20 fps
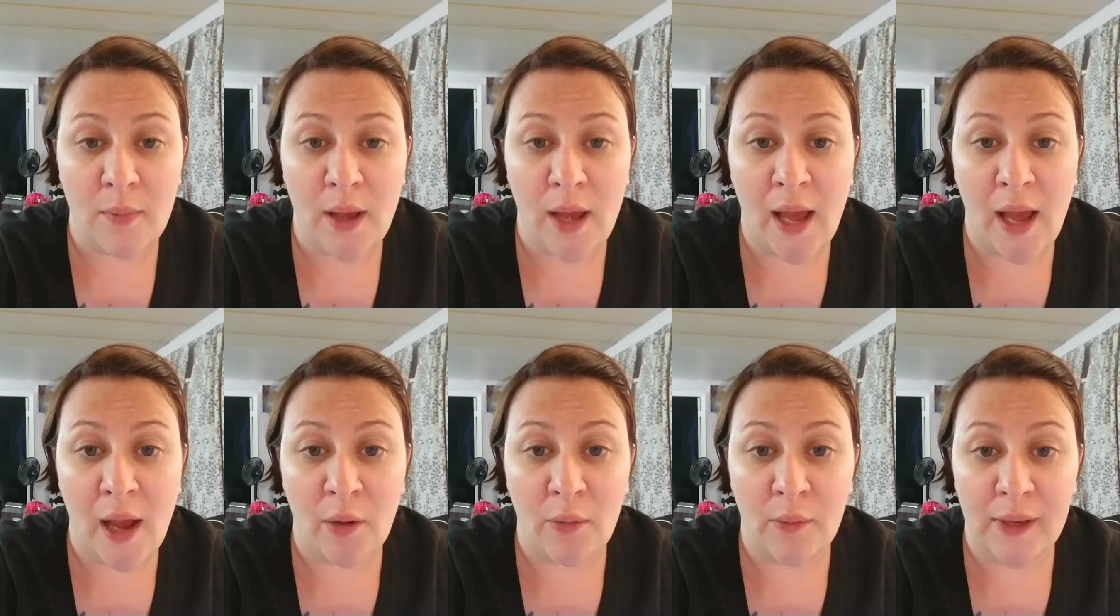
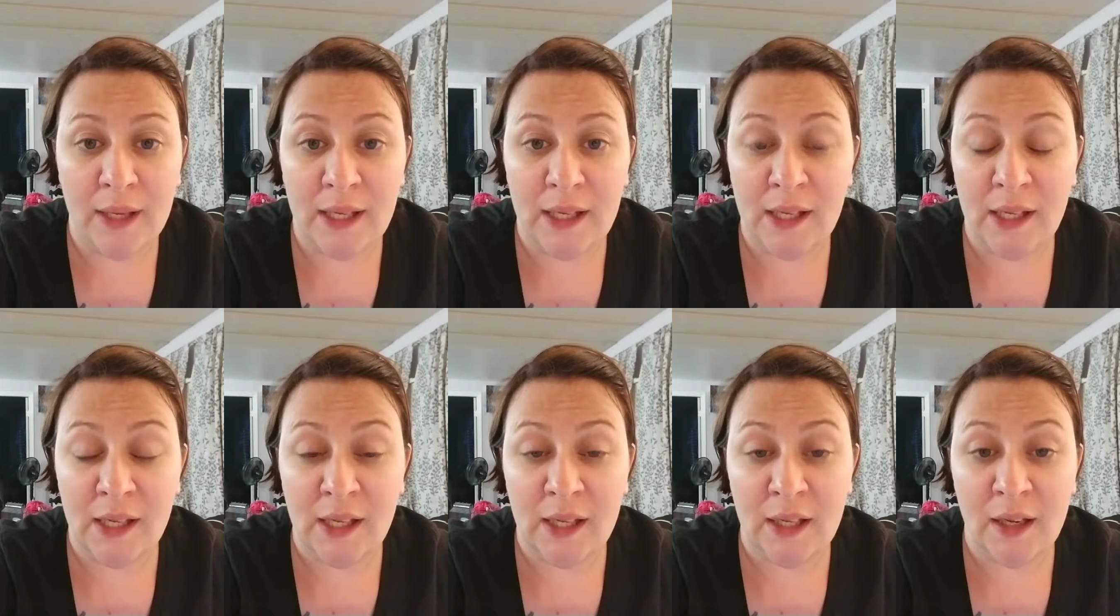how we
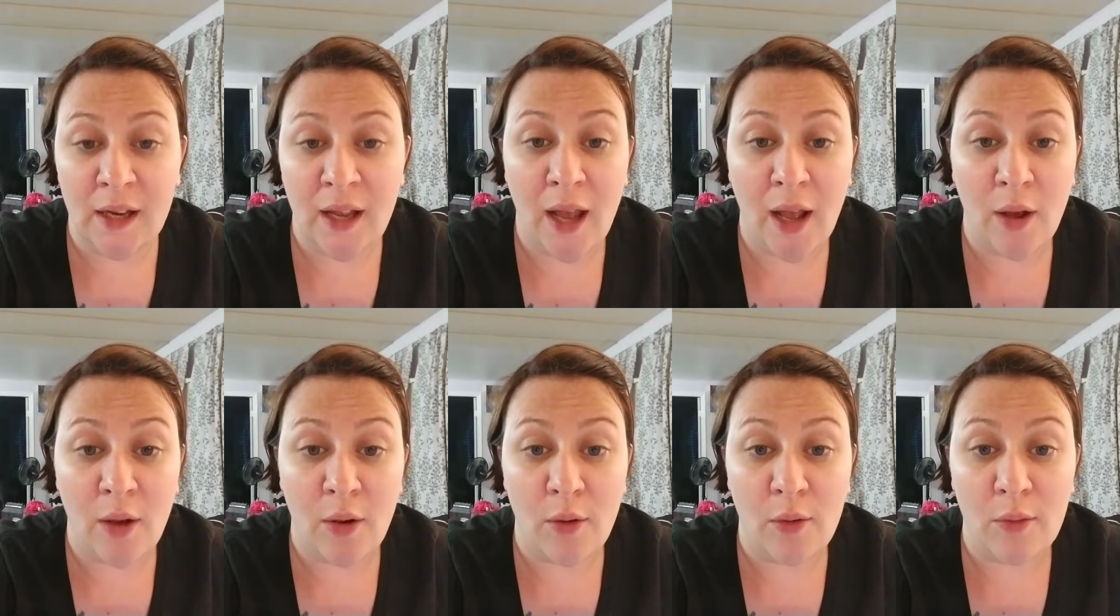eat,
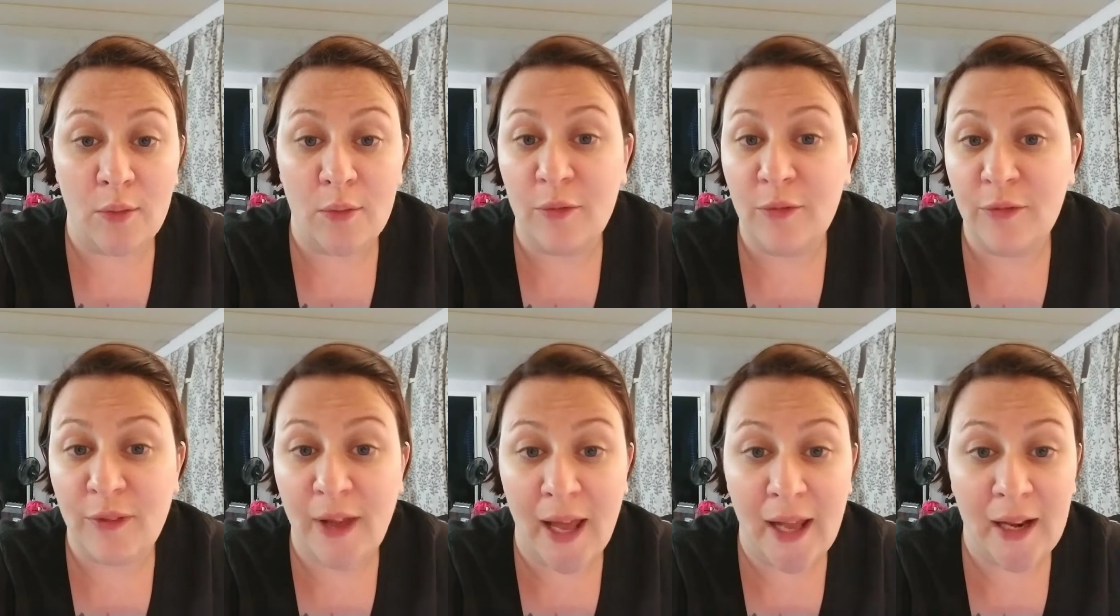how
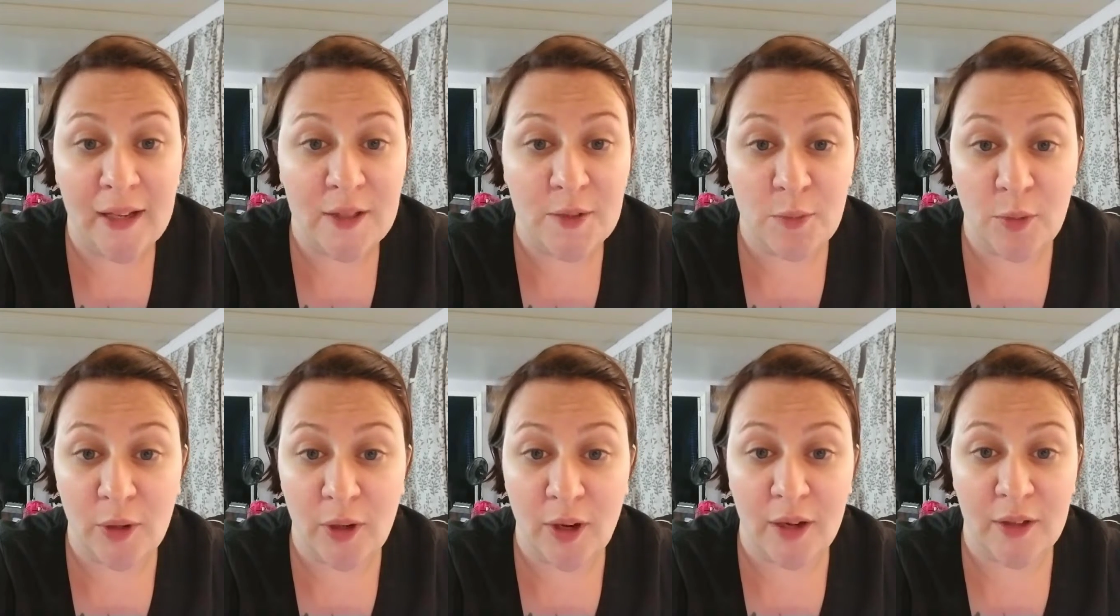fat is
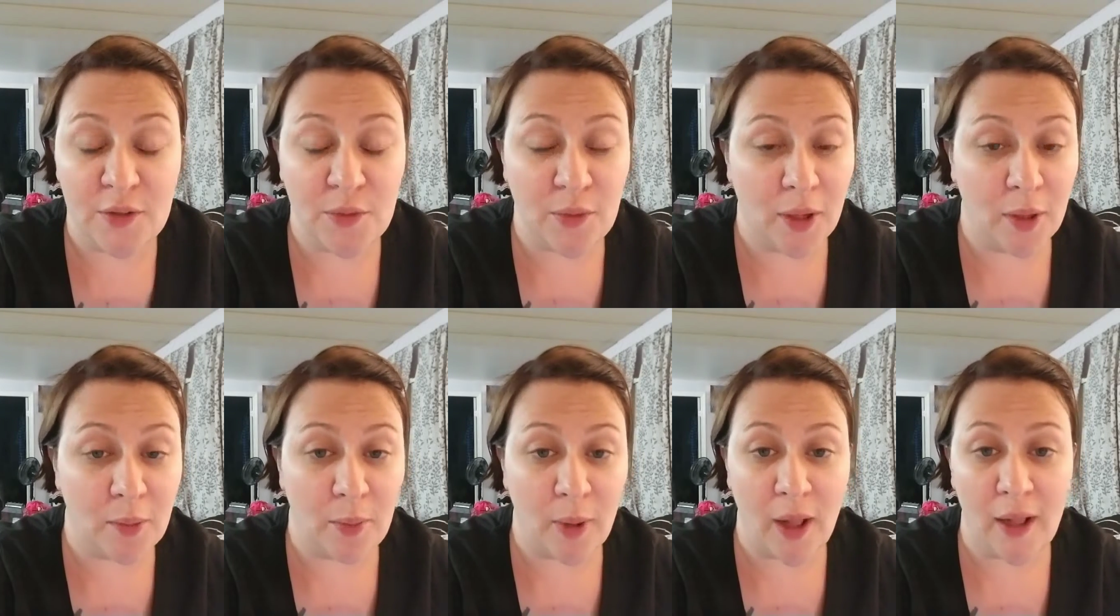put onto
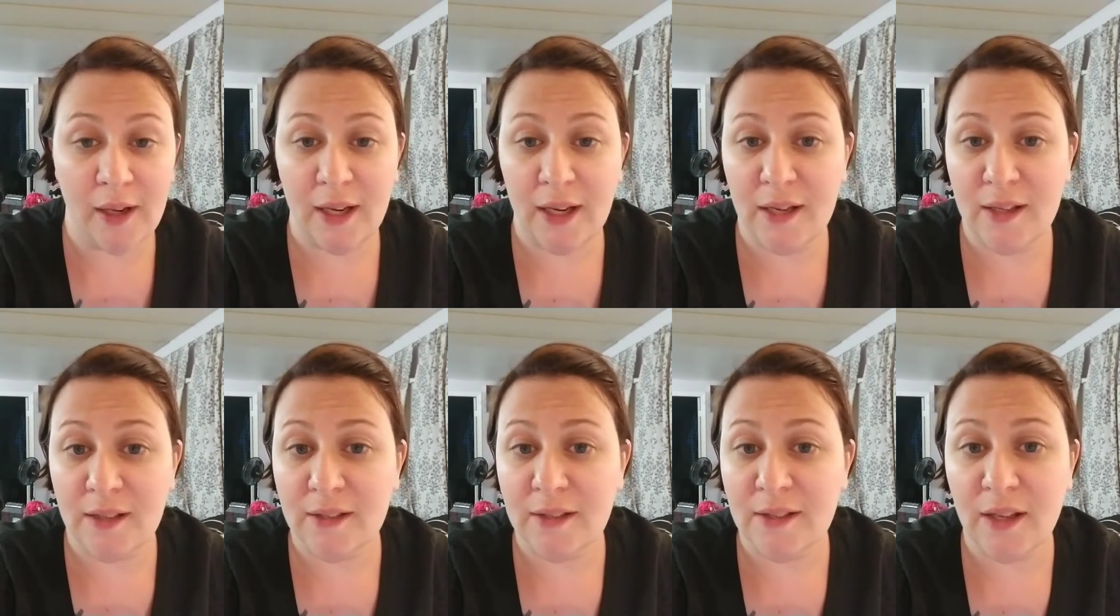our
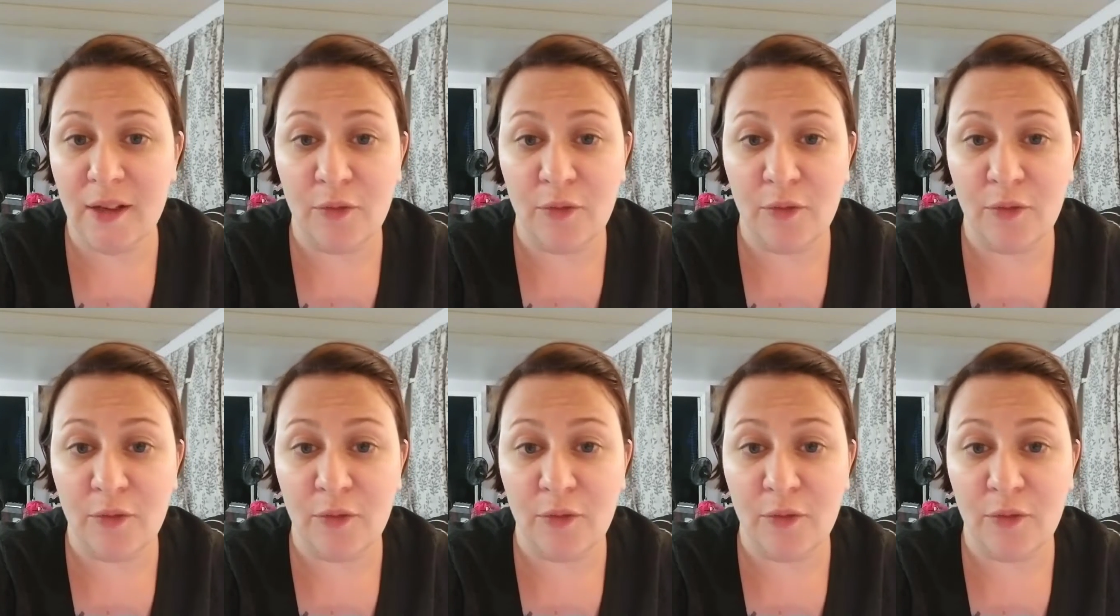bodies,